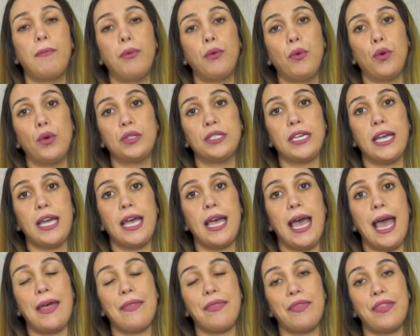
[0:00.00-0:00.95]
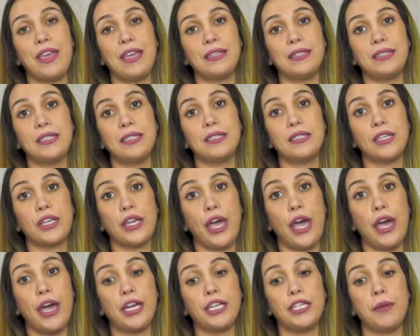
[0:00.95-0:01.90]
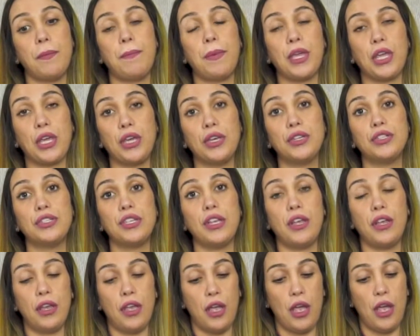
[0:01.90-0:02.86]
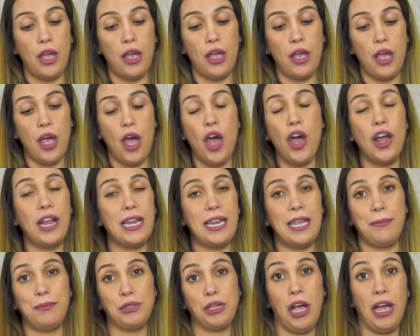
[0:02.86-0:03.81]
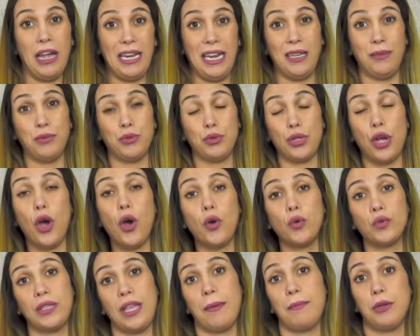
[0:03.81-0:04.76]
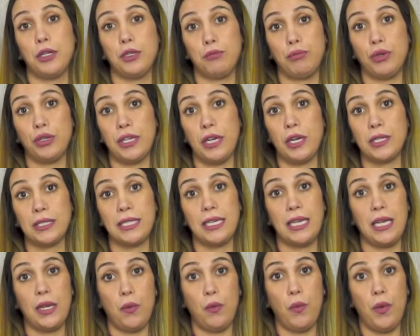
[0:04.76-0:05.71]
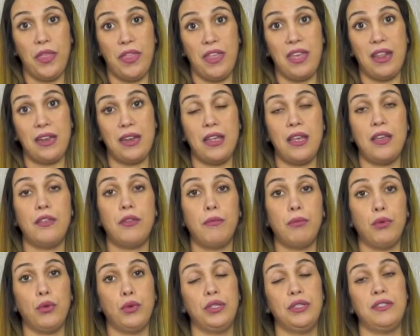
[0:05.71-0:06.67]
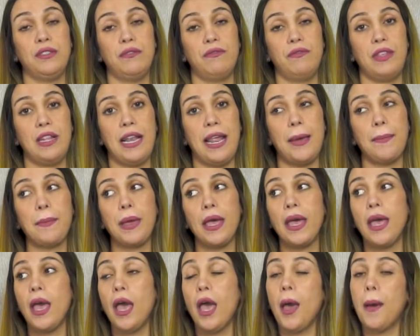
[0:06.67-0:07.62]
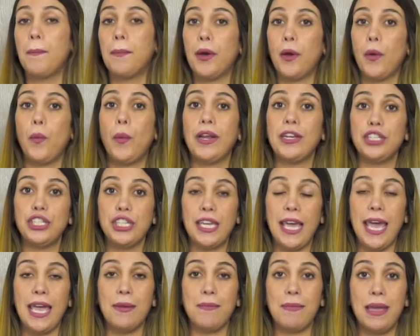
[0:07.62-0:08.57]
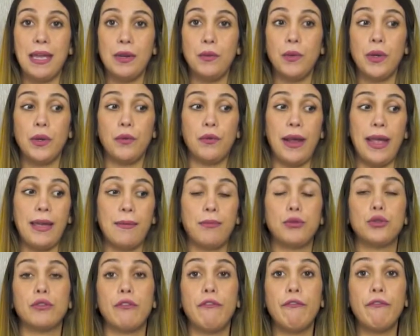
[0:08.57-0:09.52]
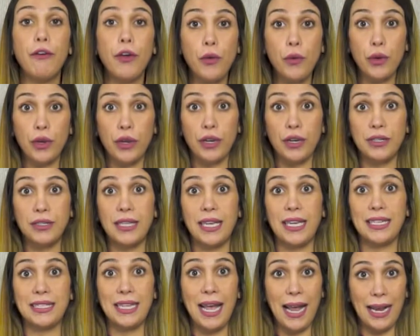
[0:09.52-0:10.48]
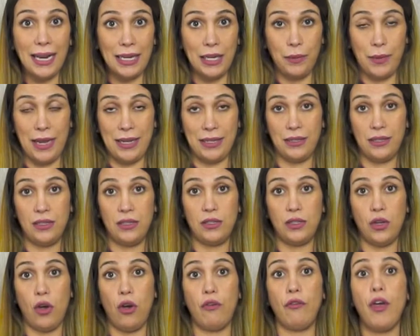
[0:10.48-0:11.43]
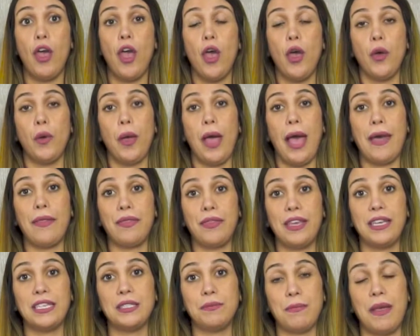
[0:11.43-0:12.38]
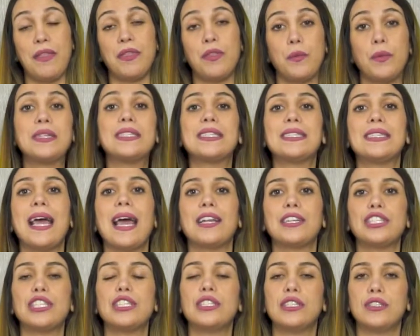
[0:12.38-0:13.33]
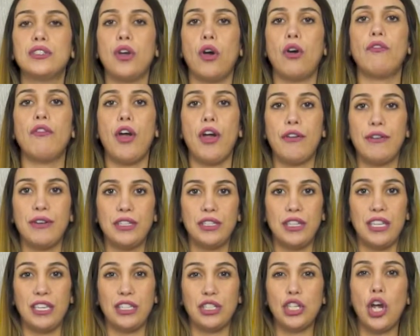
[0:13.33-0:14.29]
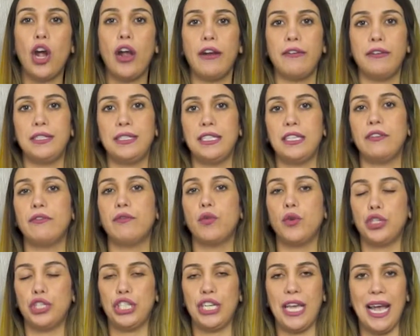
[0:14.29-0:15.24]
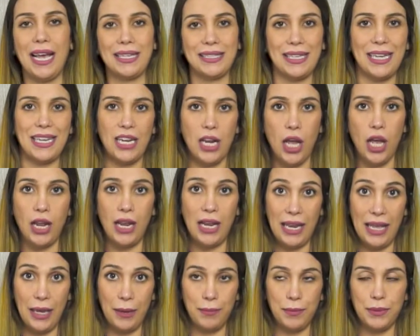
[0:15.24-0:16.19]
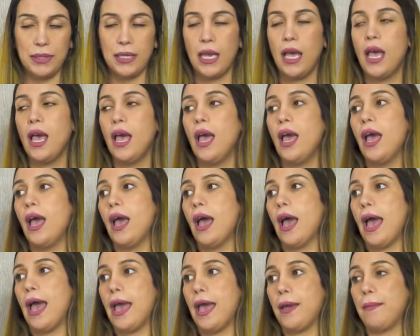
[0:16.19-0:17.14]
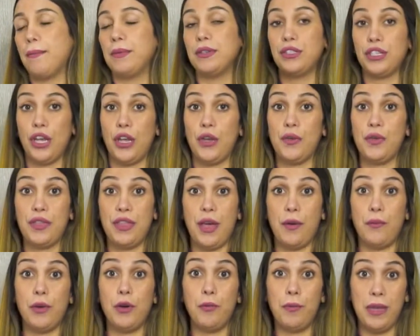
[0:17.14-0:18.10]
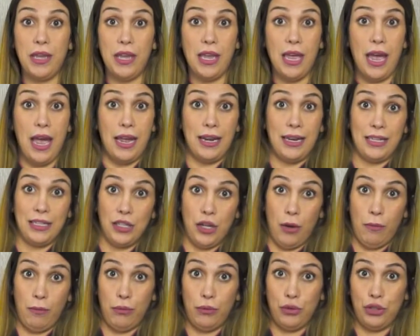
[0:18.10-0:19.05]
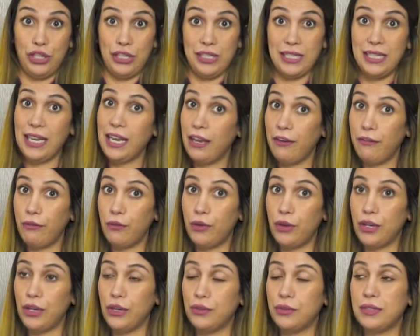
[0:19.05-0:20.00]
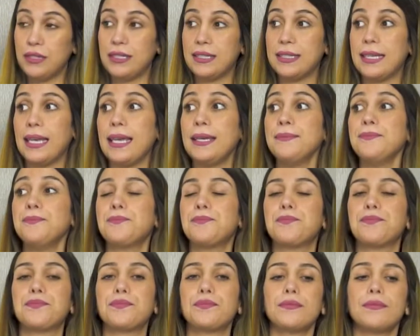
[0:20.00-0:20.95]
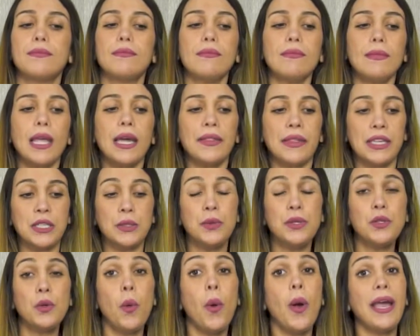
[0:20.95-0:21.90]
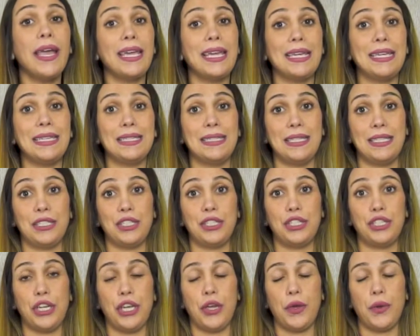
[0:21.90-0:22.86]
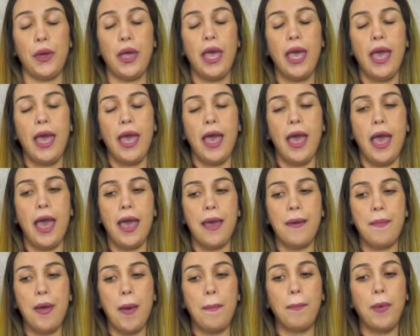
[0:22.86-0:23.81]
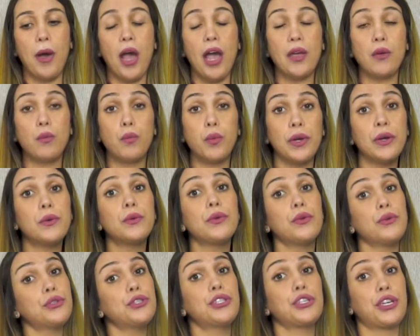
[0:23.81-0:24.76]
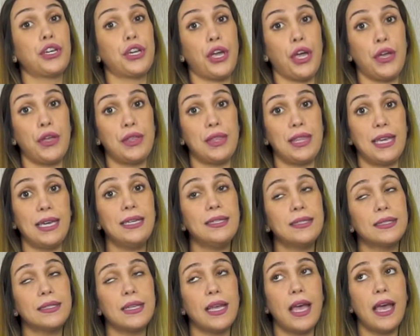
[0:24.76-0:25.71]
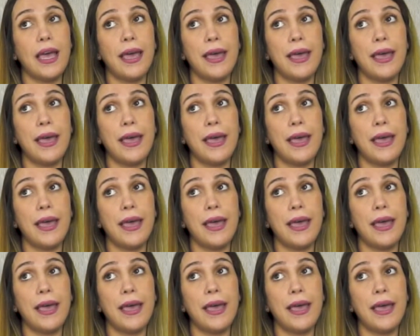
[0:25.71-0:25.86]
border, and this has occurred because her lips are unable to hold that much product within the borders of the lip. But when she came in, we were able to focus exactly where to dissolve, and this meant that we didn't actually dissolve the entirety of what she has in her lips. So there will be an example just here for you to see. This was quite easy to do, but I will not sugarcoat this.